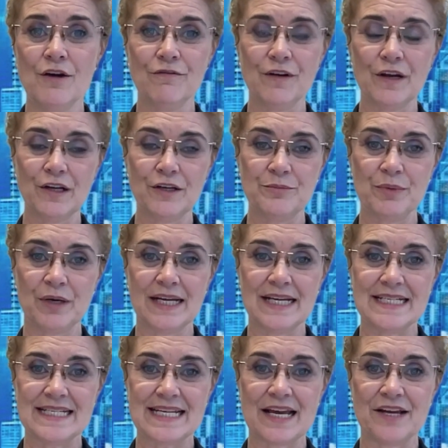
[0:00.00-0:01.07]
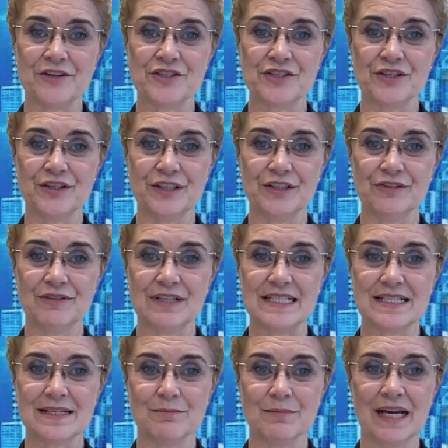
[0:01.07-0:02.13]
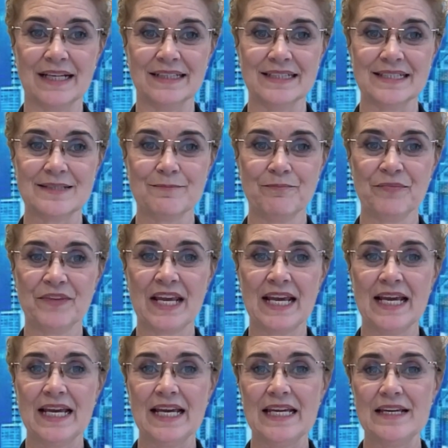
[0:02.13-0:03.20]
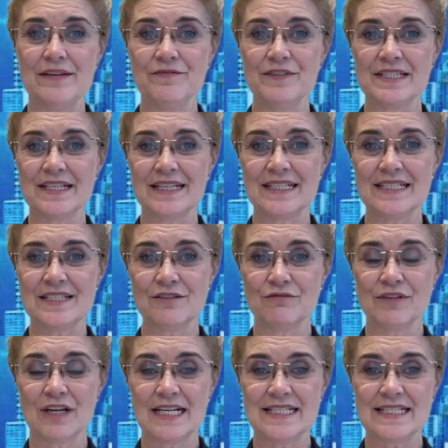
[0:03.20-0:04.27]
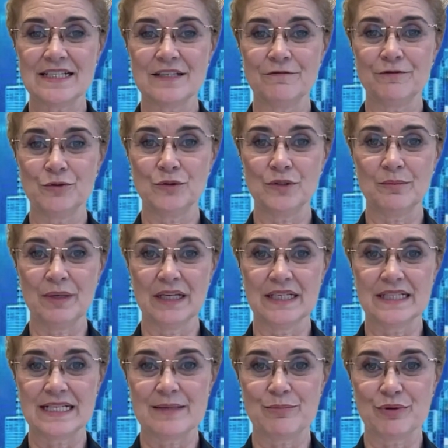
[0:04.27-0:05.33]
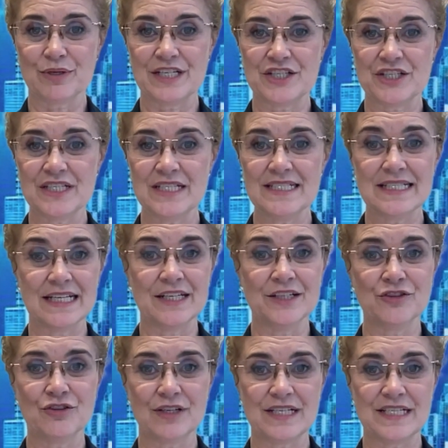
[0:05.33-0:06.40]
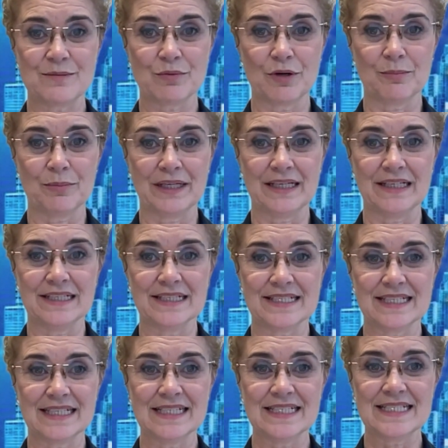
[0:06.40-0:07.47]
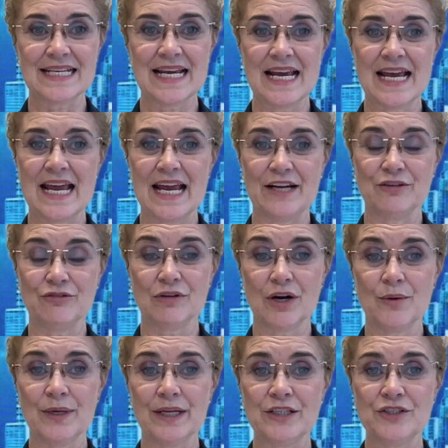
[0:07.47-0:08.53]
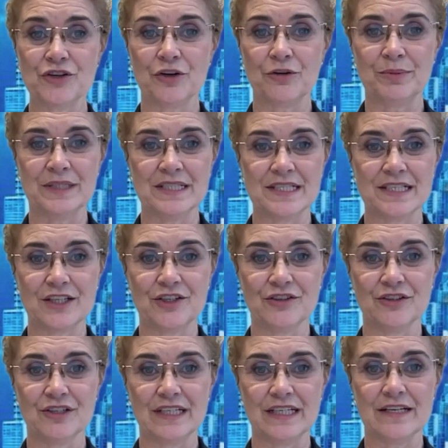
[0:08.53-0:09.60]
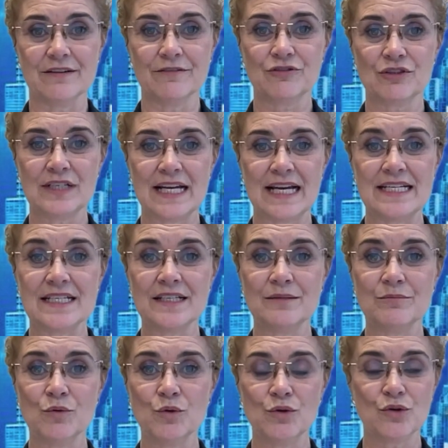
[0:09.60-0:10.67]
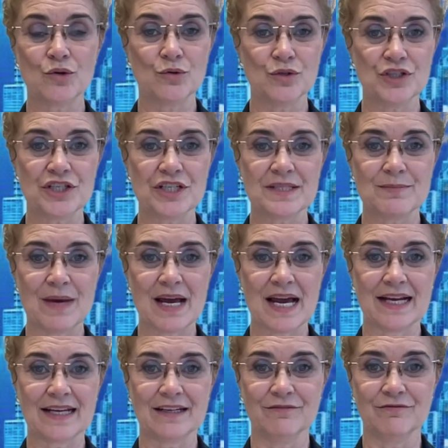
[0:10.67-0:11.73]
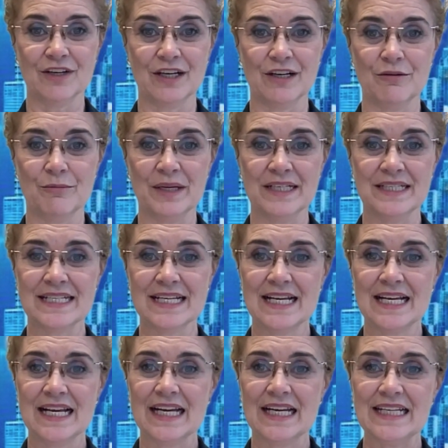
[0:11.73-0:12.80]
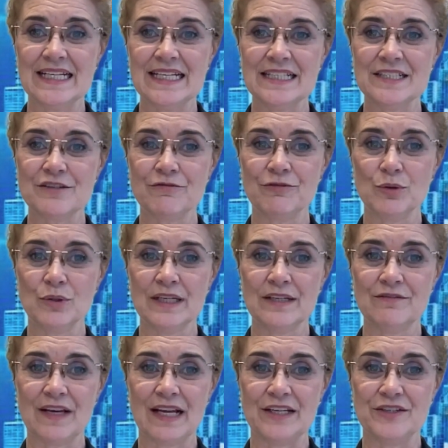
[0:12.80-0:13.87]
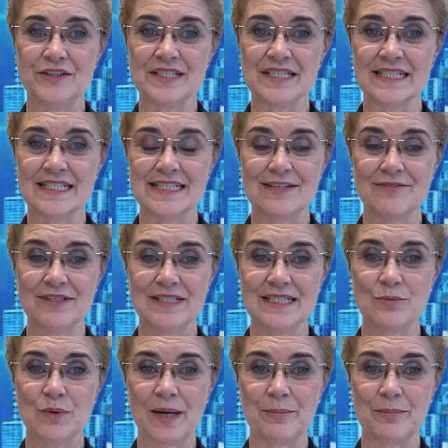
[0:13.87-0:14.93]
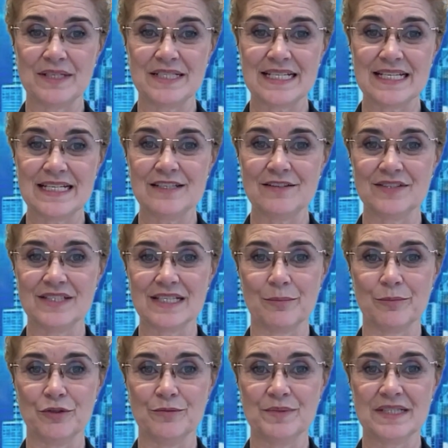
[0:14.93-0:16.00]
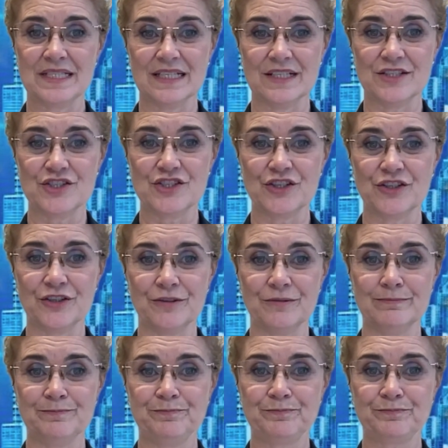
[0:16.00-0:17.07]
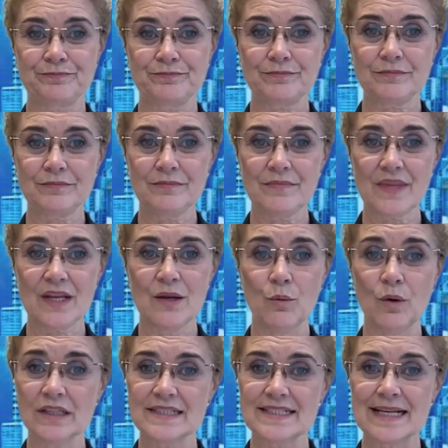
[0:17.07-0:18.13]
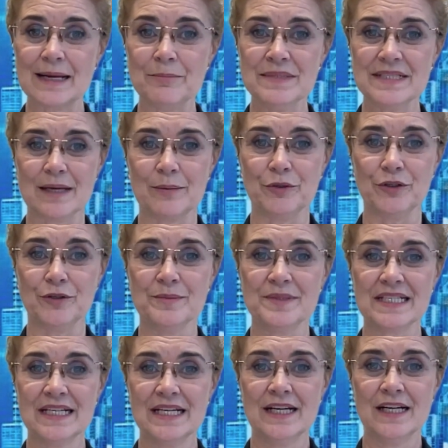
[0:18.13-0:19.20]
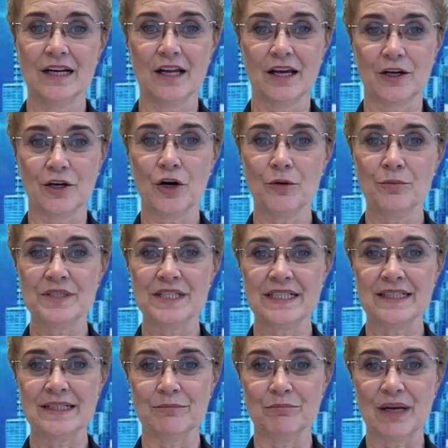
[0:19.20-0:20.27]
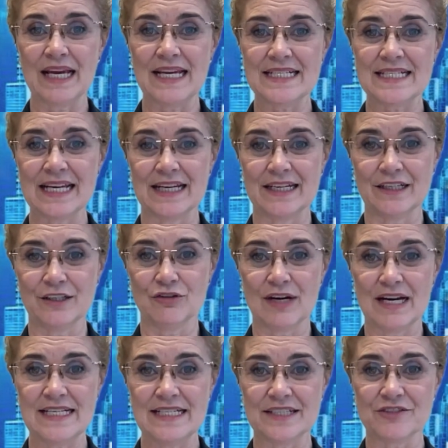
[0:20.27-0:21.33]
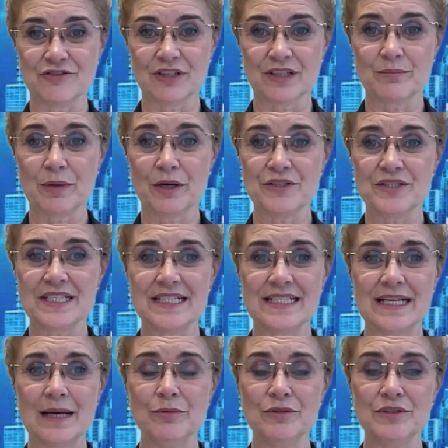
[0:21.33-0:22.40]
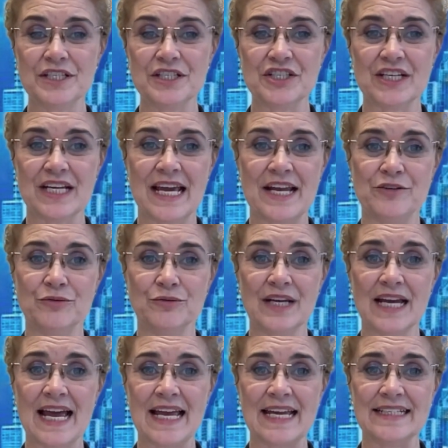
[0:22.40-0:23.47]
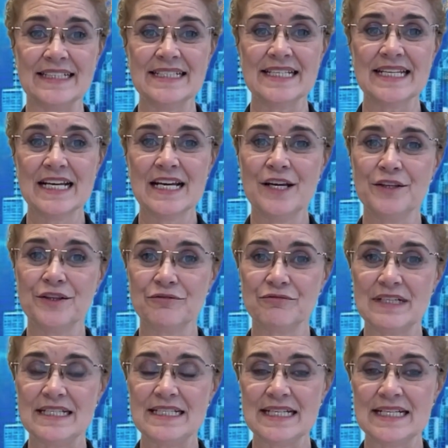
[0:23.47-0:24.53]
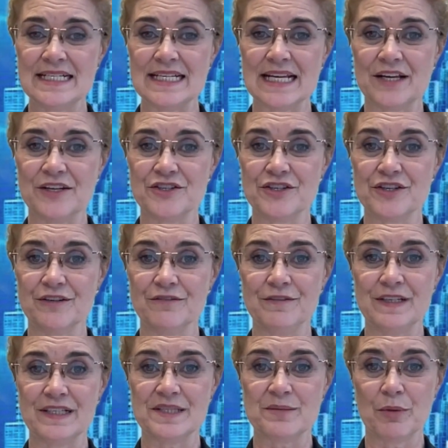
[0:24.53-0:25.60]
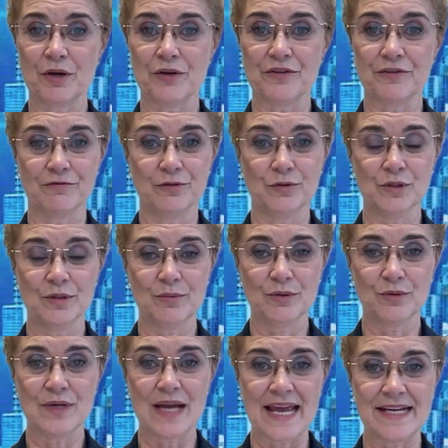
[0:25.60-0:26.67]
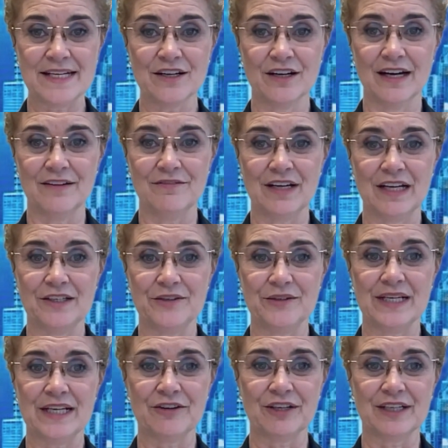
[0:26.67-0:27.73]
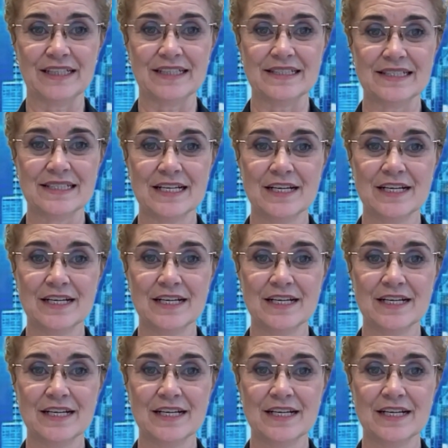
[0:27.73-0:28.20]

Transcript: followed by a downturn in recent months. He emphasised that rising affordability pressures, increased property listings, and growing job insecurity have created a more cautious market environment, leading to falling values in 71% of suburbs since June. While some suburbs, like Cobden and Blaketown and Grey District, posted double-digit annual gains, the recent downturn affects both affordable and high-value areas.